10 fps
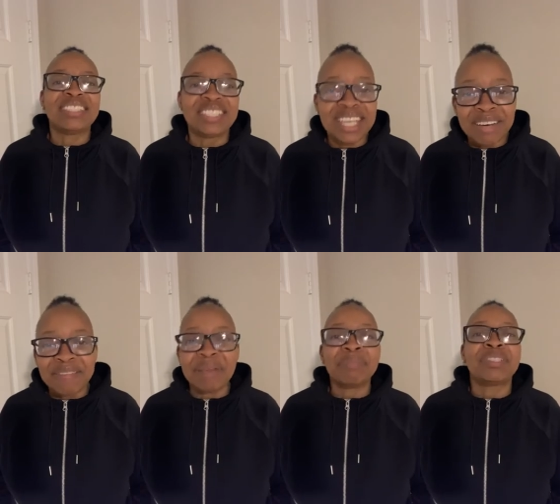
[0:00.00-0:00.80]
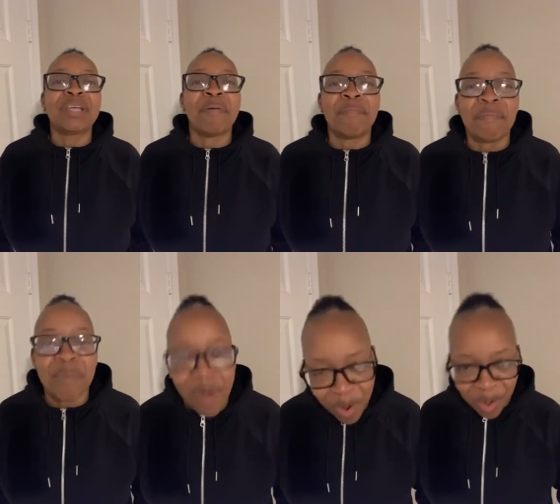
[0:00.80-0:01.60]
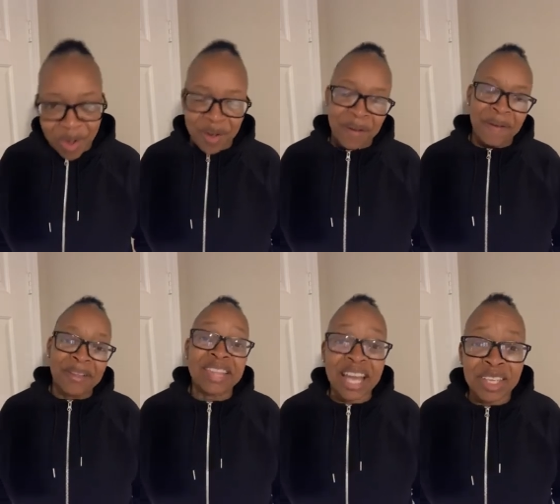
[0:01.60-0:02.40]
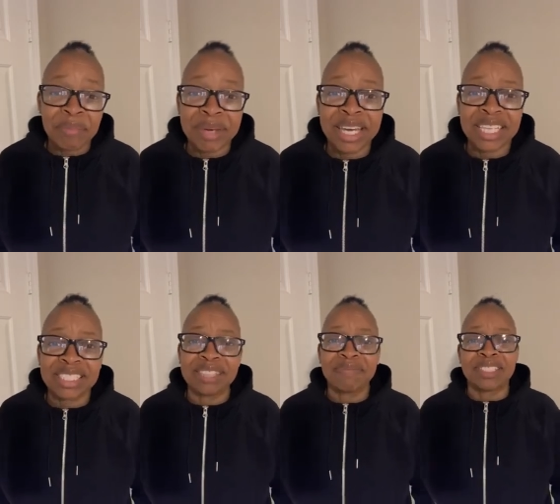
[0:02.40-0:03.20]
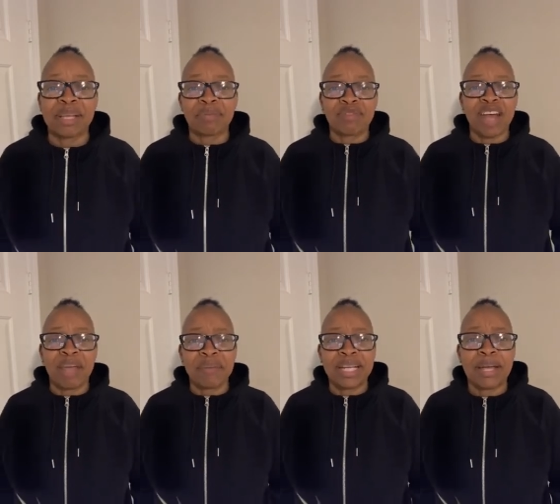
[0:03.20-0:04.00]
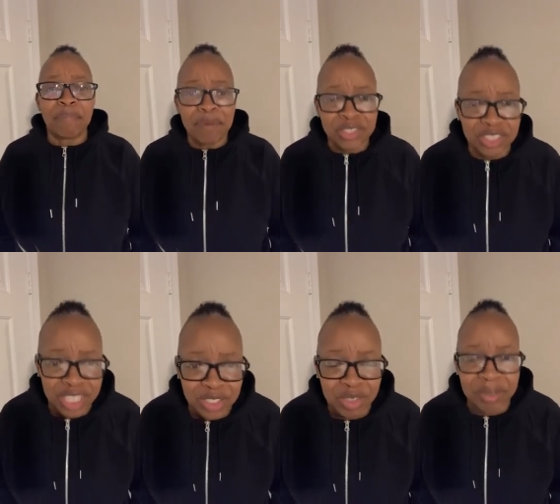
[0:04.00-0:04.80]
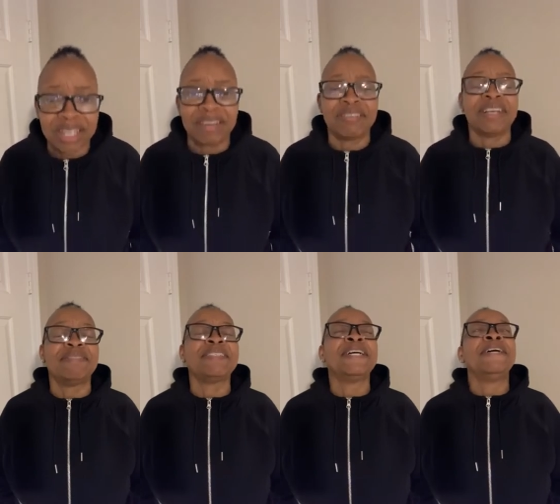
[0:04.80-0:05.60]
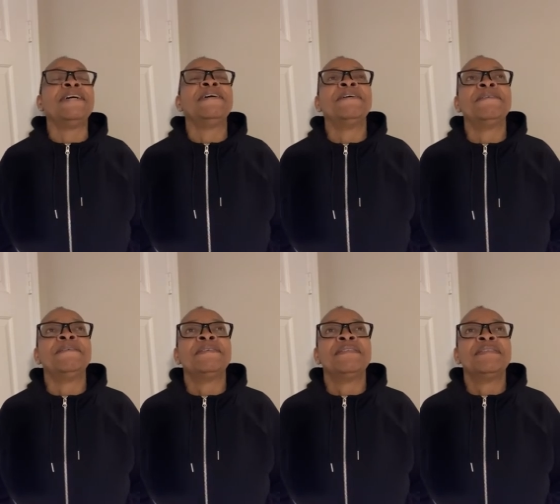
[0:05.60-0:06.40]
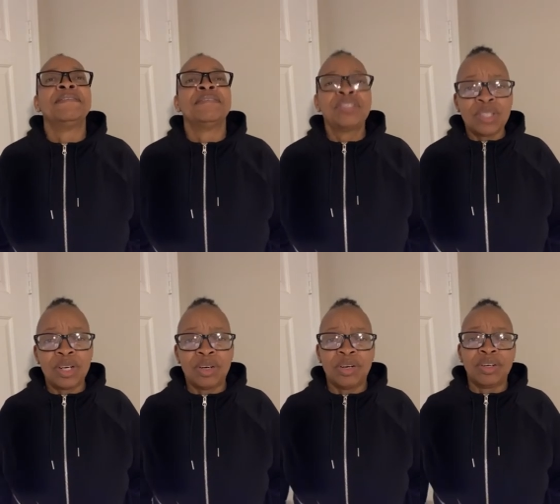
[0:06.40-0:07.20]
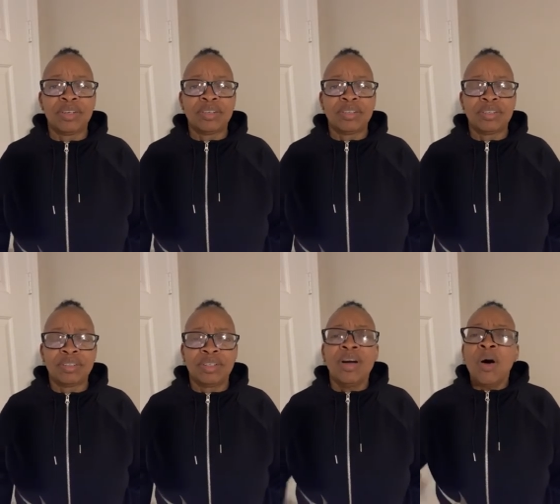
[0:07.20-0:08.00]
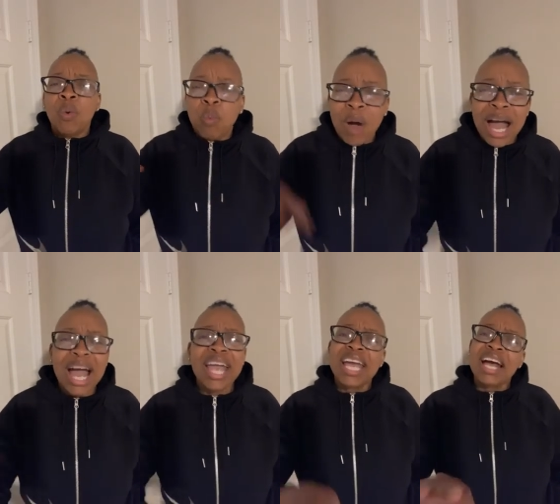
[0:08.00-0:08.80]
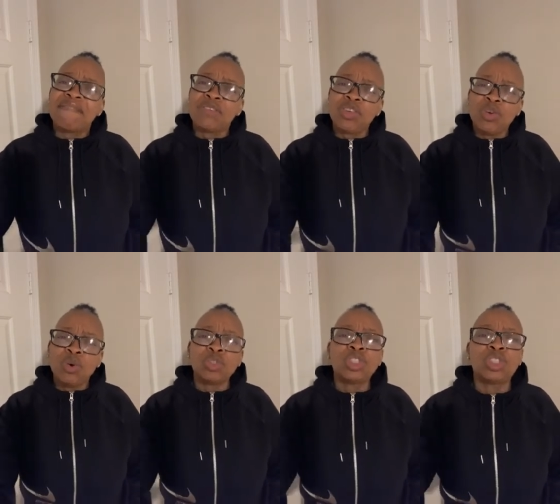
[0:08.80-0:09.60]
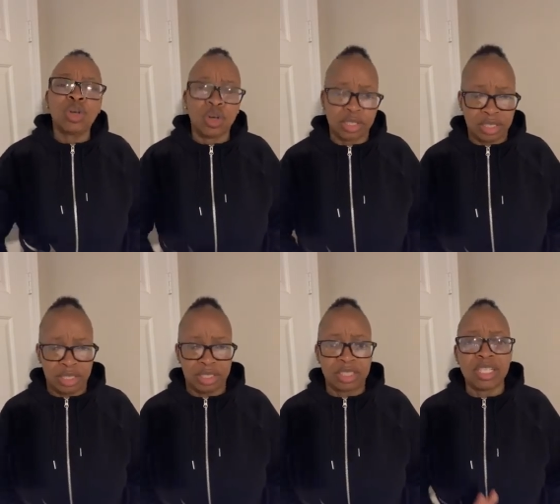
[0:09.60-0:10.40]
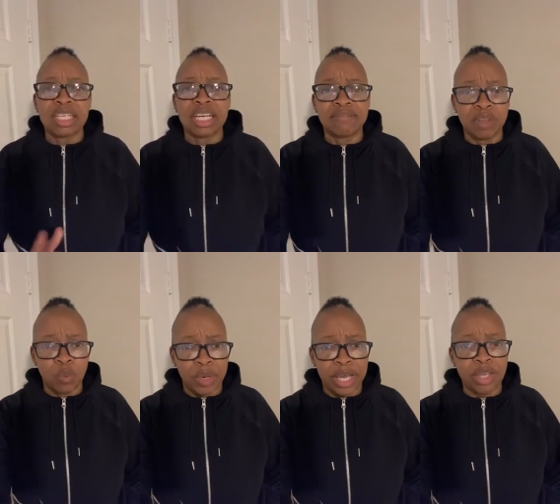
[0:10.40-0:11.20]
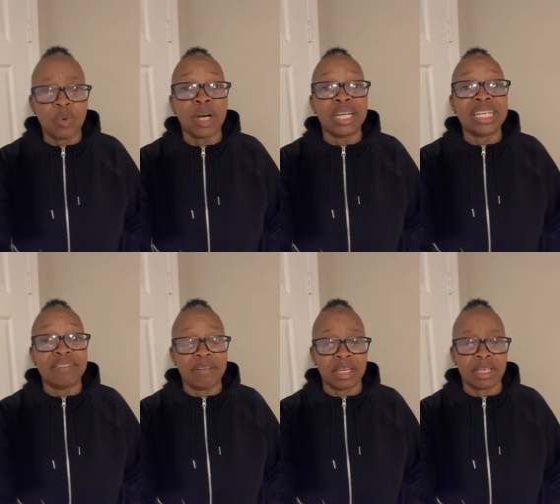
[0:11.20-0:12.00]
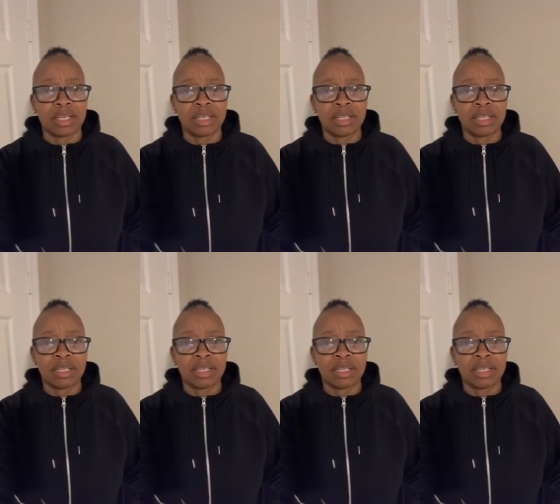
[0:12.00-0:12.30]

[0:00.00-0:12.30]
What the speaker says: serve him some more. Thank you, Miss, for subscribing. I appreciate you, my love. So, why have you chosen to live the way you are living?